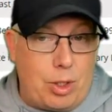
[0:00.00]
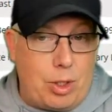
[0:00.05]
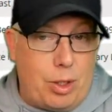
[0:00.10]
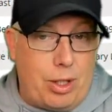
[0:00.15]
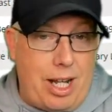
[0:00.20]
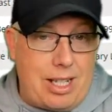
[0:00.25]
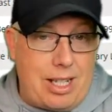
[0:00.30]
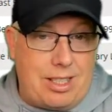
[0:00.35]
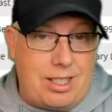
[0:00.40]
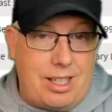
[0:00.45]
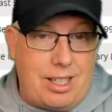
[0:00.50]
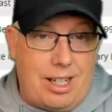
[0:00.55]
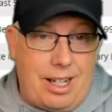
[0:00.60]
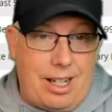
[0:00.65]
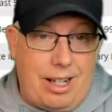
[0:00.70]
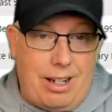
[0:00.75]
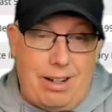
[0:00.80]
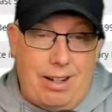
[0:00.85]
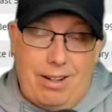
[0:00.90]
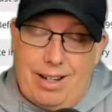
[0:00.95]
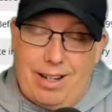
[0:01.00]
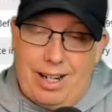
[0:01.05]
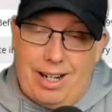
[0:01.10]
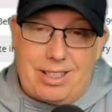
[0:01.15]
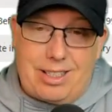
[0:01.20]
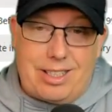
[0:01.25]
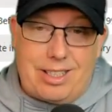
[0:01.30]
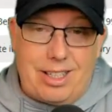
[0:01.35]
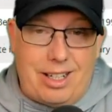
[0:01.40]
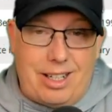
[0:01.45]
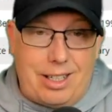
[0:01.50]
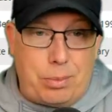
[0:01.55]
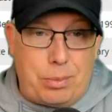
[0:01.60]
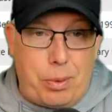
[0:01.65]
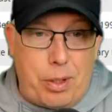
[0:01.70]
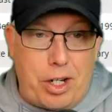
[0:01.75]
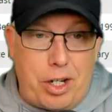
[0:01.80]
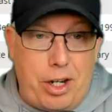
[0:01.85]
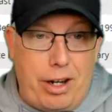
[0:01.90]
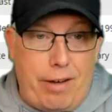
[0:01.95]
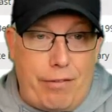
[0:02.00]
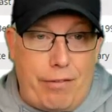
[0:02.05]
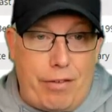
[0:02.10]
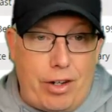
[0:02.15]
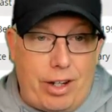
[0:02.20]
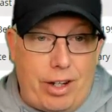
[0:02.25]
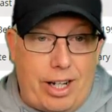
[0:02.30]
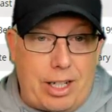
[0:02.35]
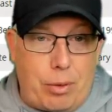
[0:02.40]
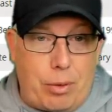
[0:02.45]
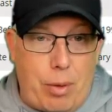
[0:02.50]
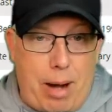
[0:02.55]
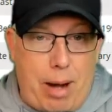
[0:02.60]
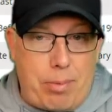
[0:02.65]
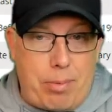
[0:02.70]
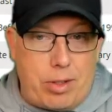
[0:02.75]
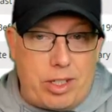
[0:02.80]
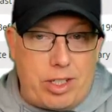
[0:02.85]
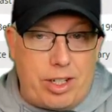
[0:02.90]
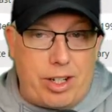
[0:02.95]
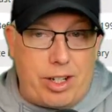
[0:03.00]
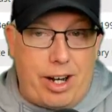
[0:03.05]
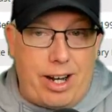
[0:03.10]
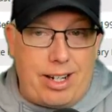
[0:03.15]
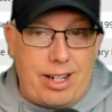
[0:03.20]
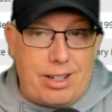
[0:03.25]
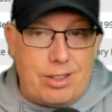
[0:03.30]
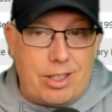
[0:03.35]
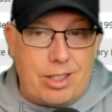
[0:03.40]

so That's pretty good if you like the Raptors here tonight.